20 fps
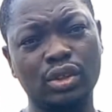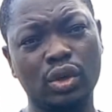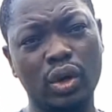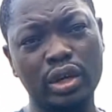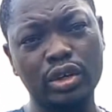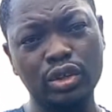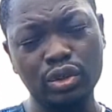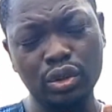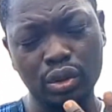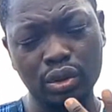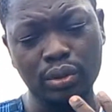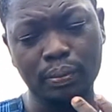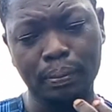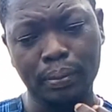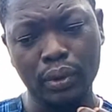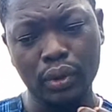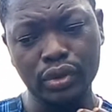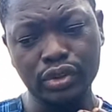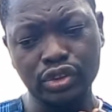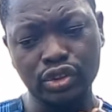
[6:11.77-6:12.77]
Or are you on a
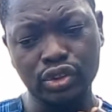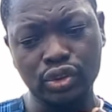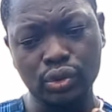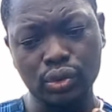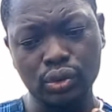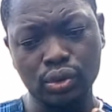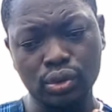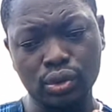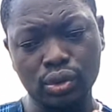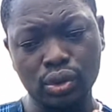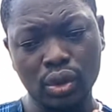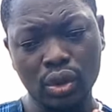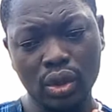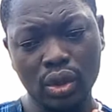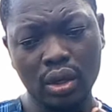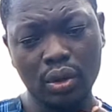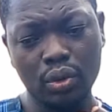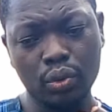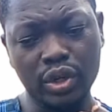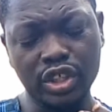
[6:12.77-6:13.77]
point to
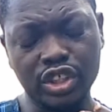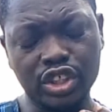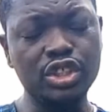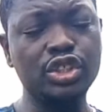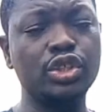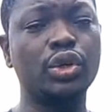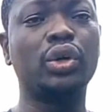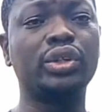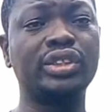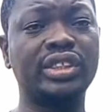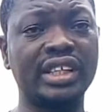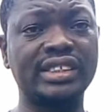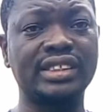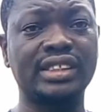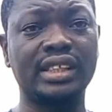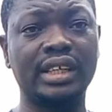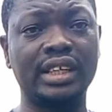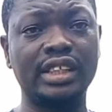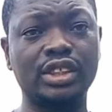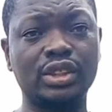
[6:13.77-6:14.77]
reaching your
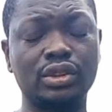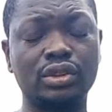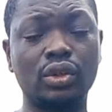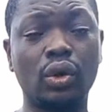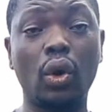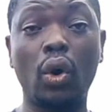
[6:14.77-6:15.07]
destination?